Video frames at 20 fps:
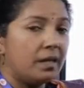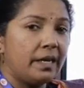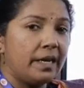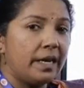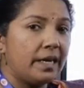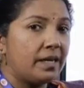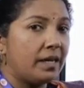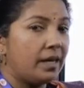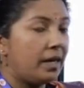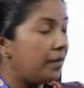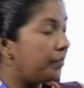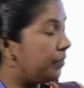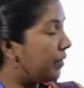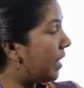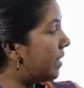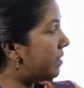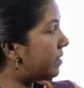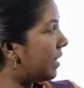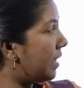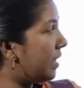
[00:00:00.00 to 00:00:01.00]
Left
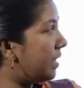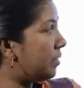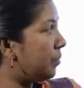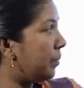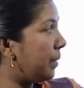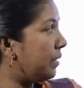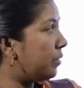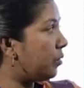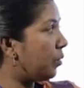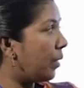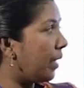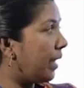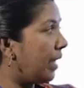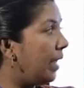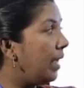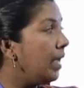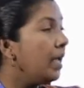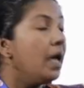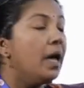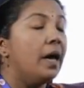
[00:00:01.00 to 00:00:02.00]
hand side is
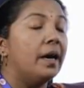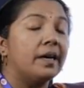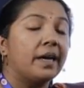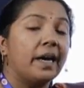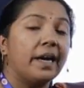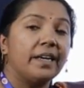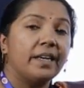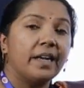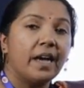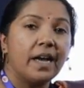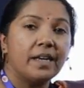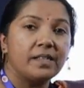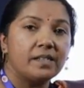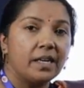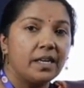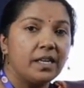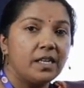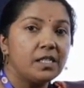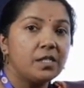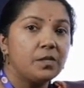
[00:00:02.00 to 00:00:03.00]
P0A, right hand
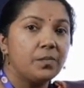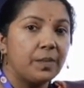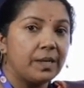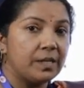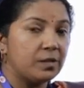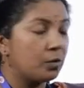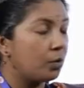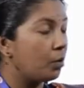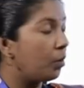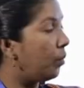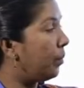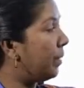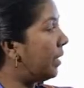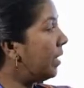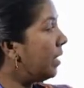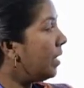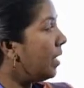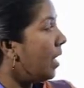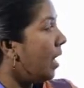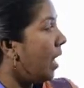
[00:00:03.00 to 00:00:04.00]
side is
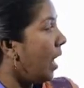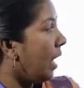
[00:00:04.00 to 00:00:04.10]
P0B,